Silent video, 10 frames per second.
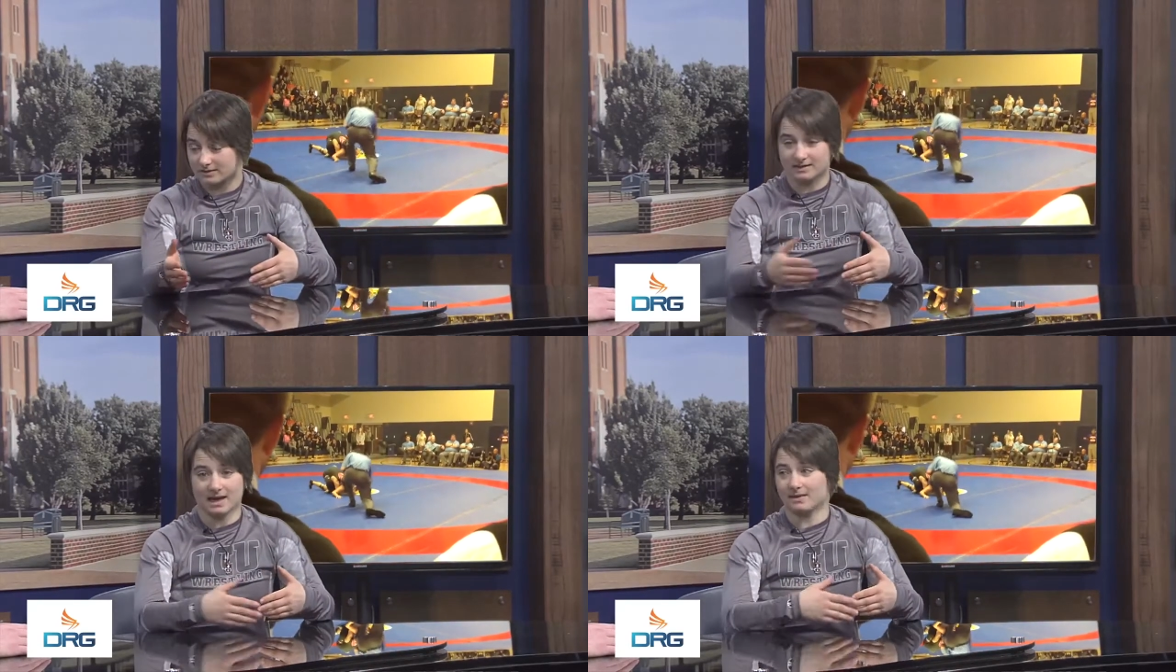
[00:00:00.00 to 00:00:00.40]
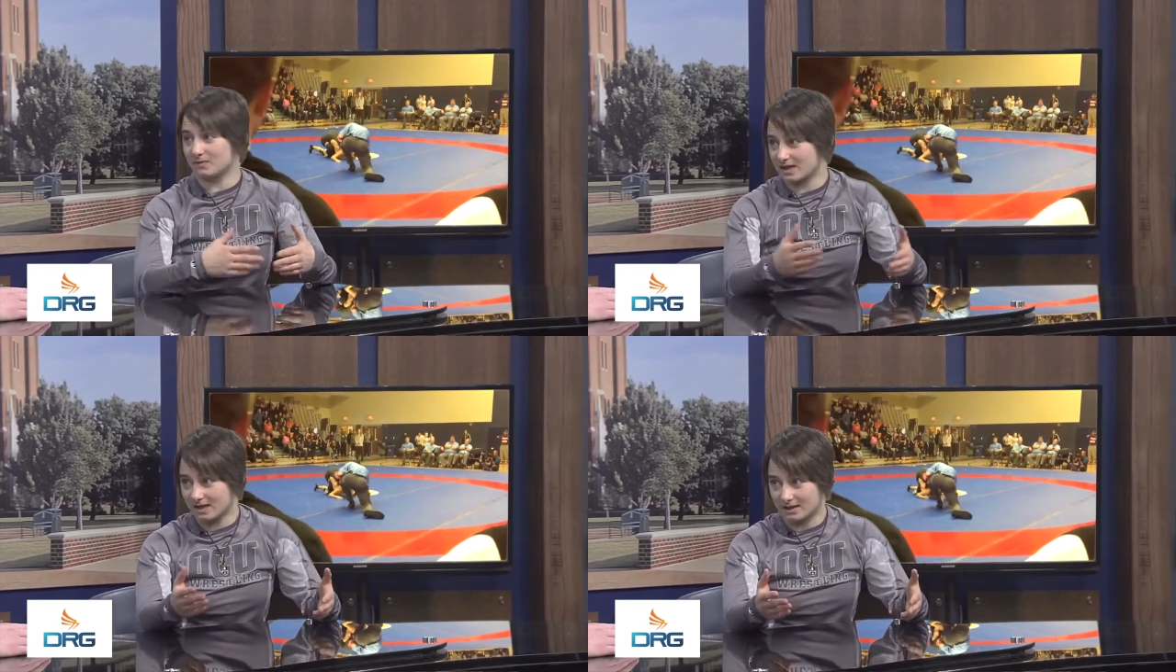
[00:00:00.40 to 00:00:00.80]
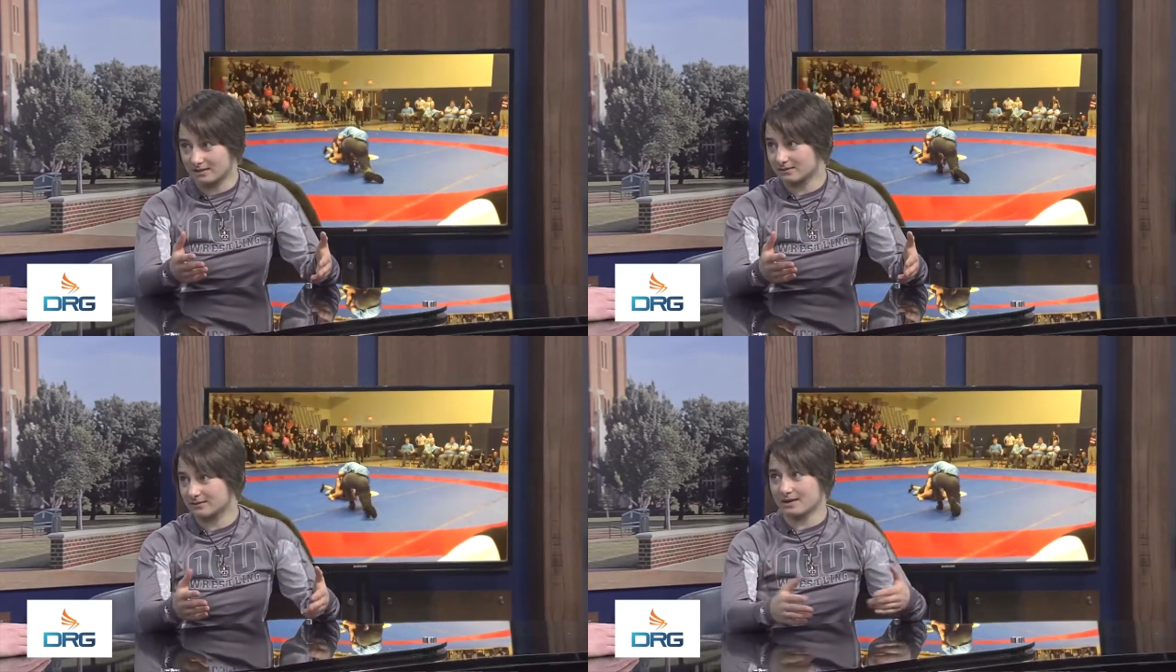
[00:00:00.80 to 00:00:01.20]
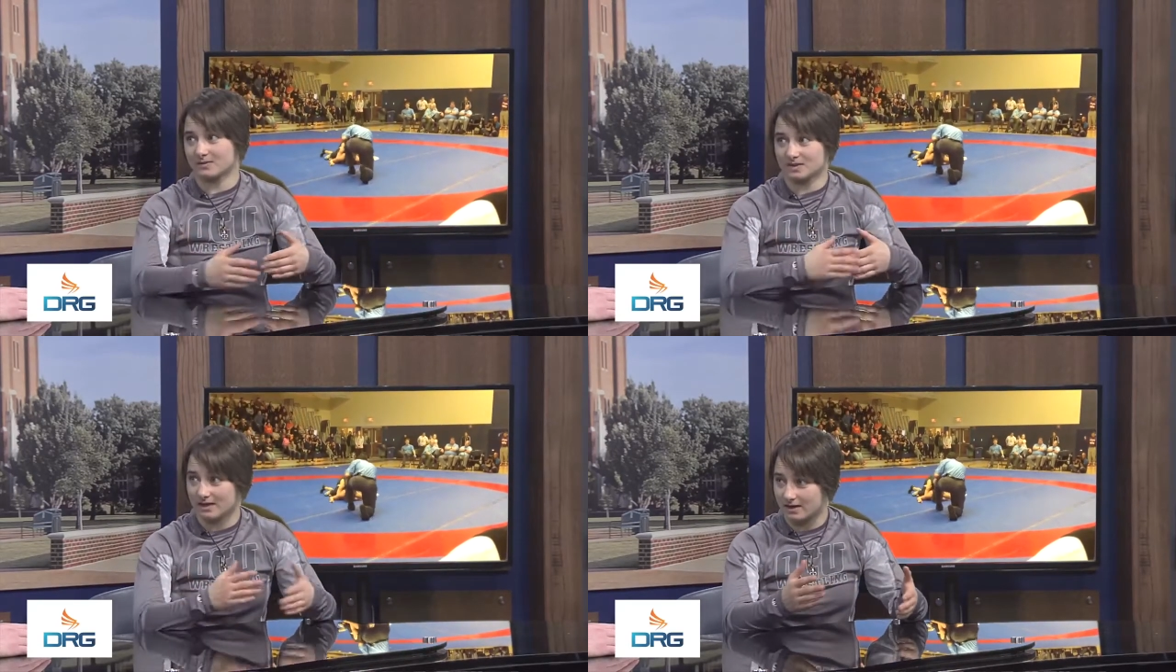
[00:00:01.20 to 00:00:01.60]
same thing,
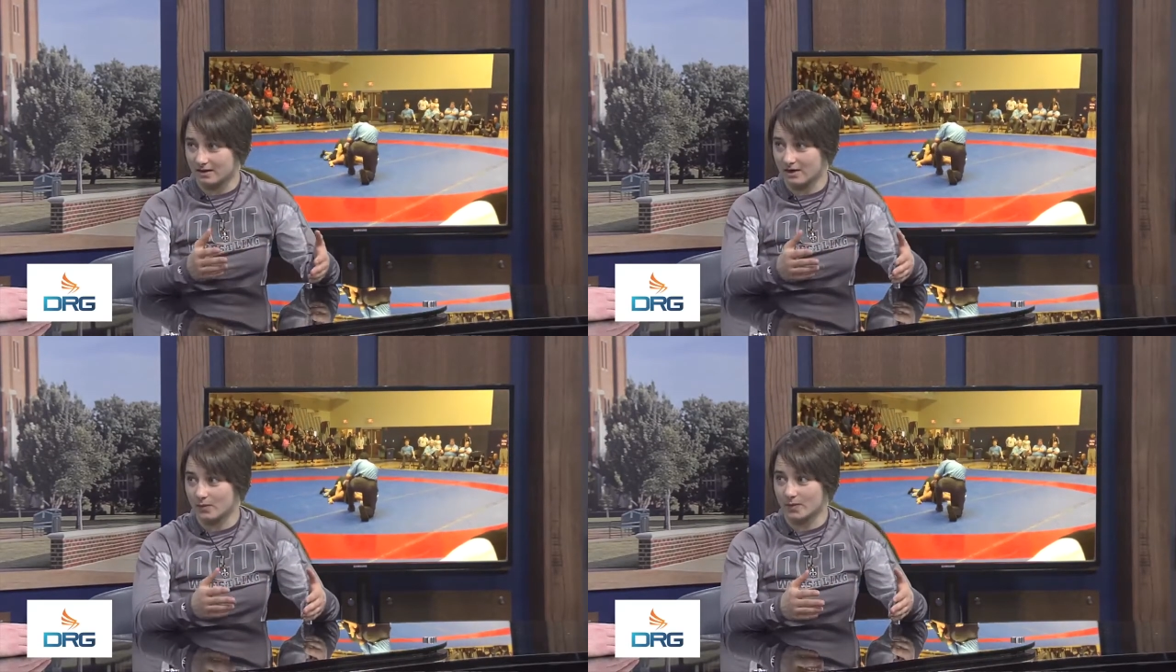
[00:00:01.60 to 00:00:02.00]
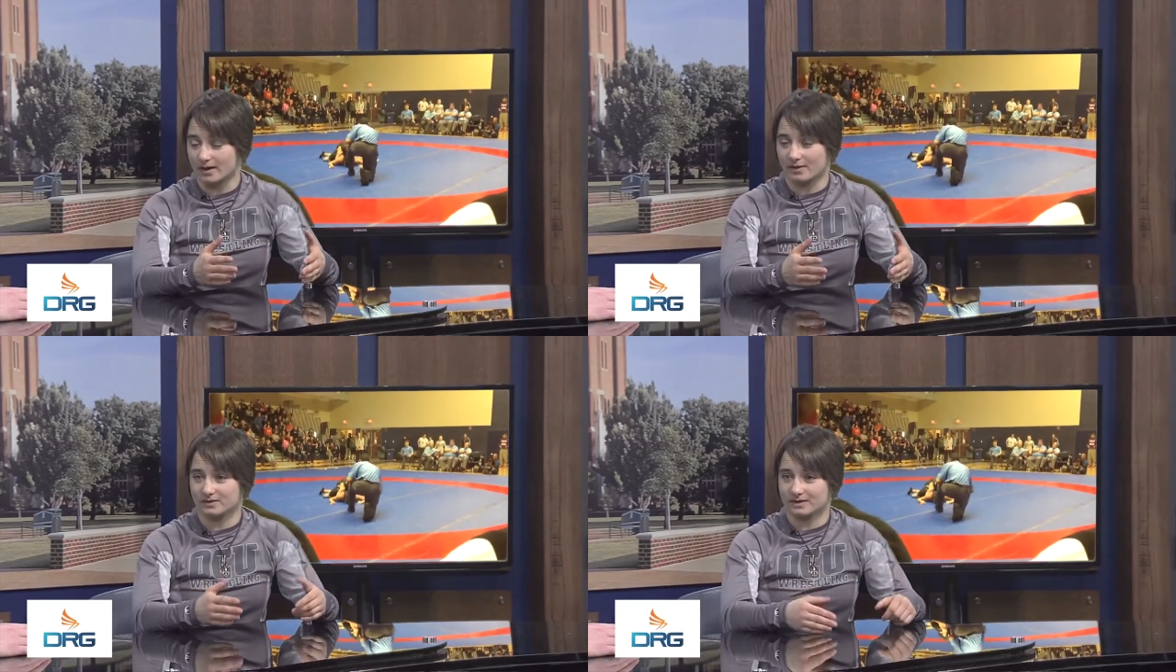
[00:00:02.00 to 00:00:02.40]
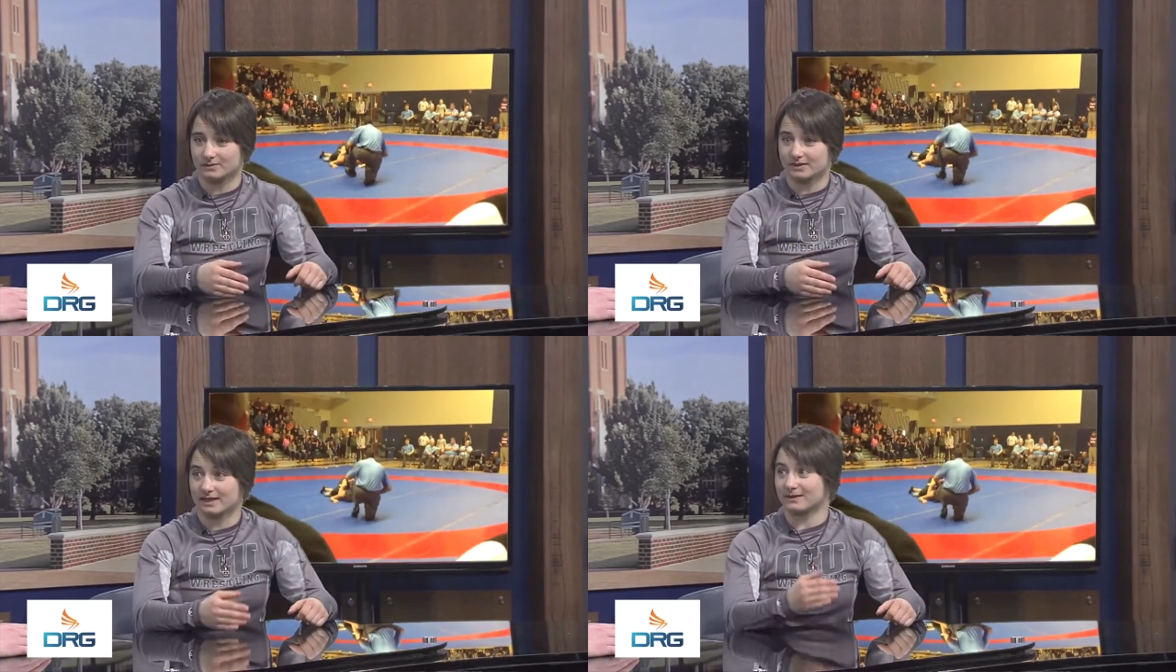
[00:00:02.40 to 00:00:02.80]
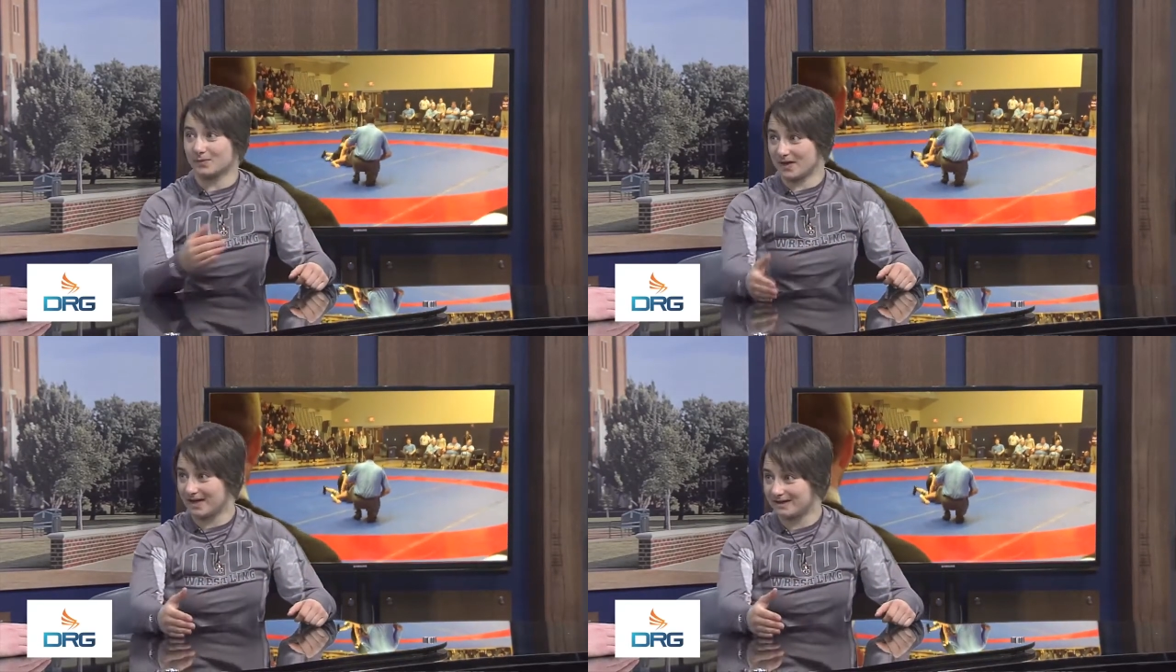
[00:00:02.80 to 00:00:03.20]
same scenario, but I was able to get the
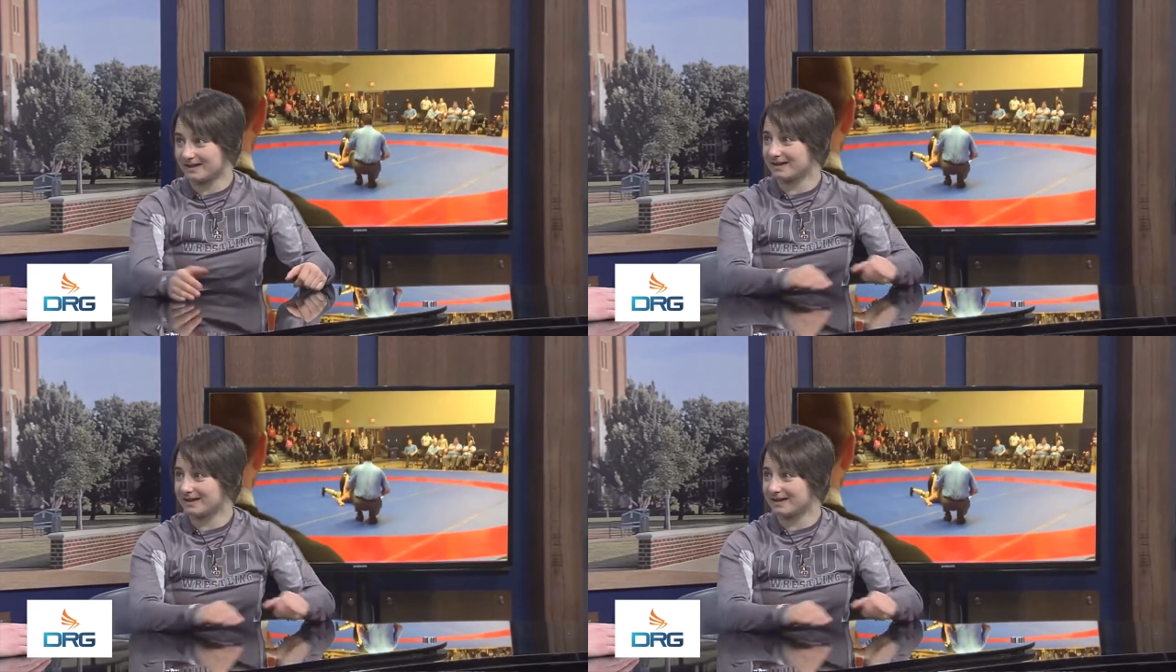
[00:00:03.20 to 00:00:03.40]
pin,